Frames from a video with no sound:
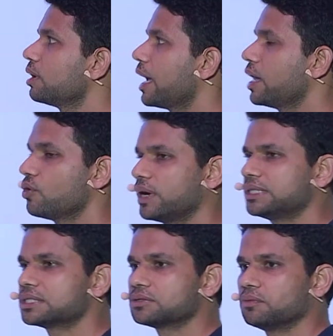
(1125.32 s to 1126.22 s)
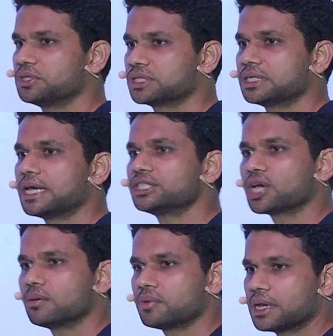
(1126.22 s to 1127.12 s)
NOS, which is a Dutch
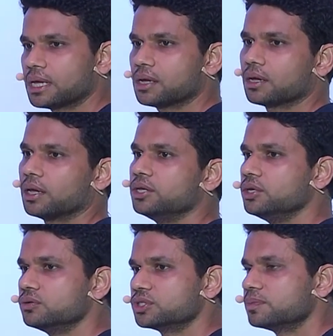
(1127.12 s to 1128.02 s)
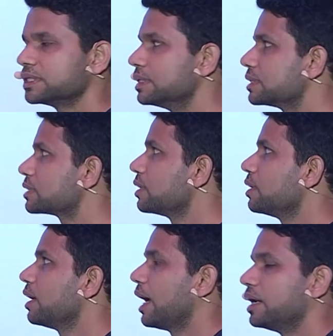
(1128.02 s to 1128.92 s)
company and news business,
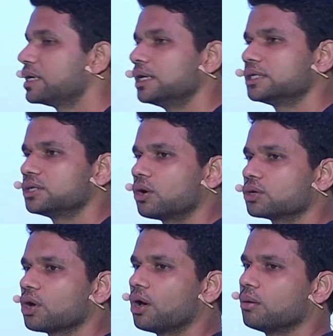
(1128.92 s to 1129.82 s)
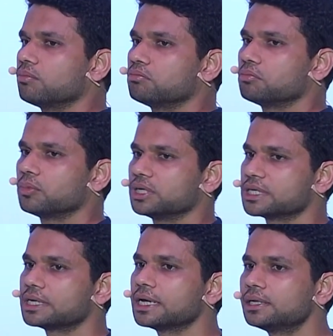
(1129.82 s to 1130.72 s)
and Realtor.com is a
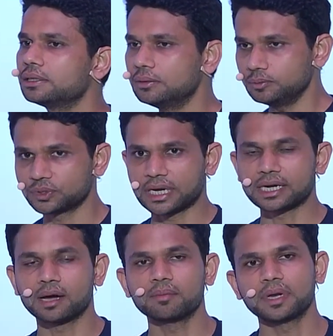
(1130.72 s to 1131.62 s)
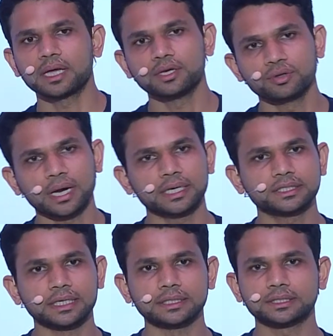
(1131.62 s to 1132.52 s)
real estate company in the United
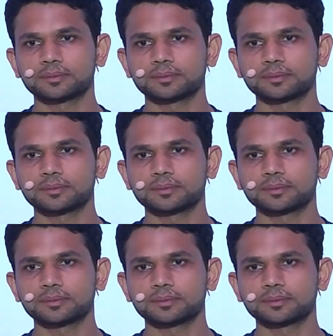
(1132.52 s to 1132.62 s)
States.